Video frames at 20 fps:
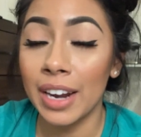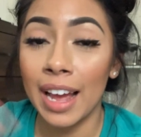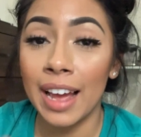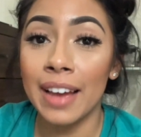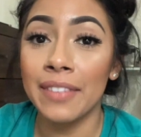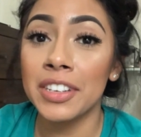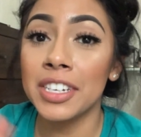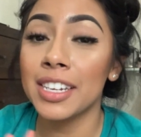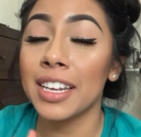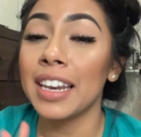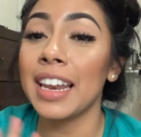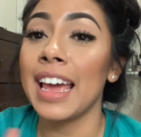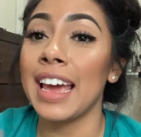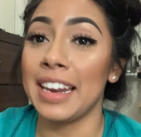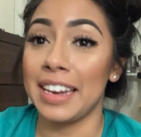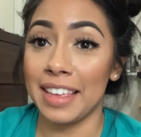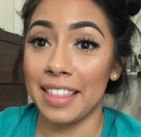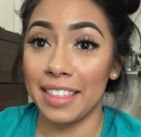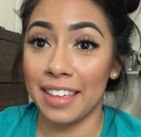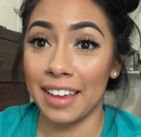I haven't done
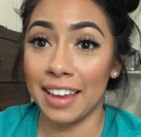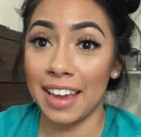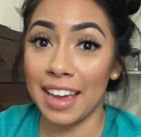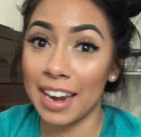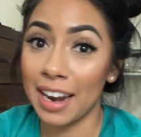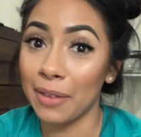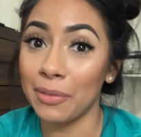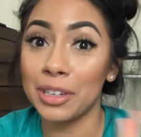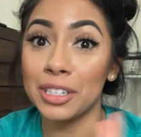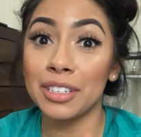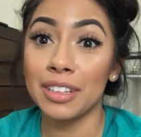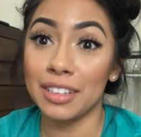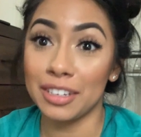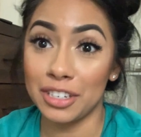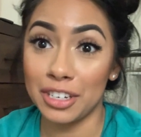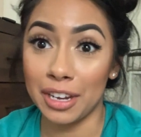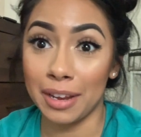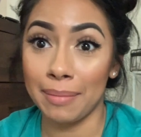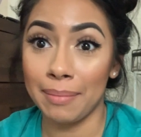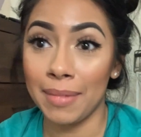anything, and I went to the
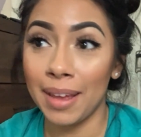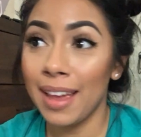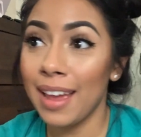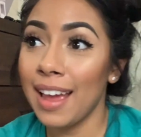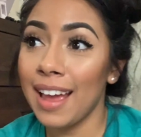gym